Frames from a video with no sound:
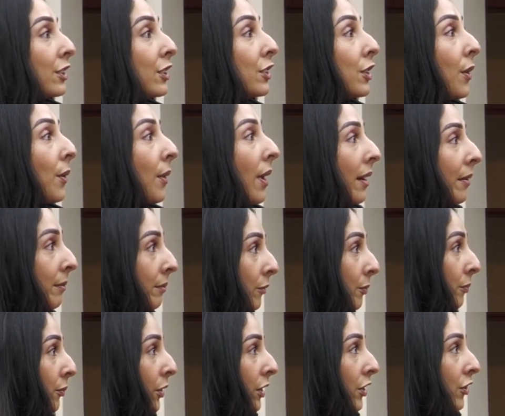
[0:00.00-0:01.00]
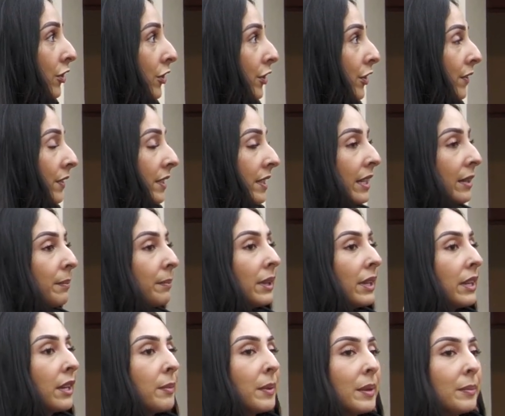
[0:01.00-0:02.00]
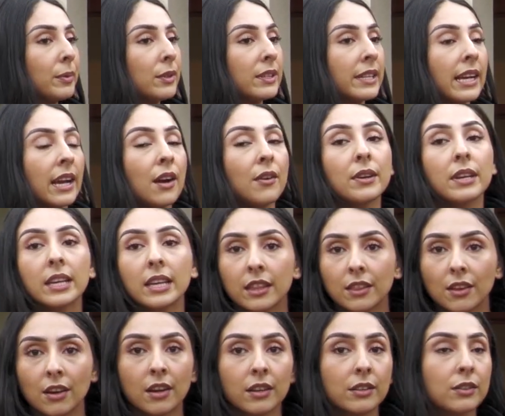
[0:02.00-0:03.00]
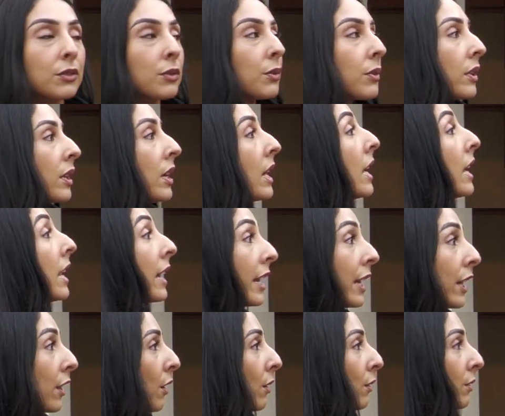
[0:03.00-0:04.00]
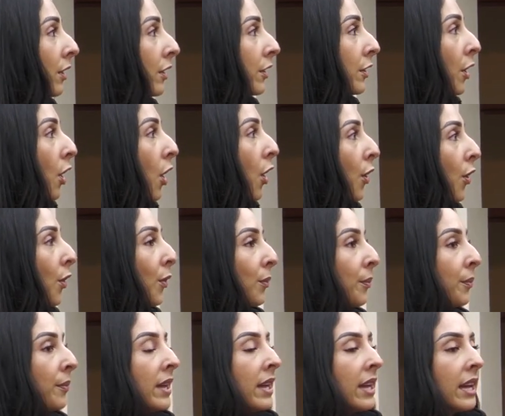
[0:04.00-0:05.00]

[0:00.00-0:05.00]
Right. So I'm pretty sure you've seen plenty of people take out HELOCs or HE loans on their home,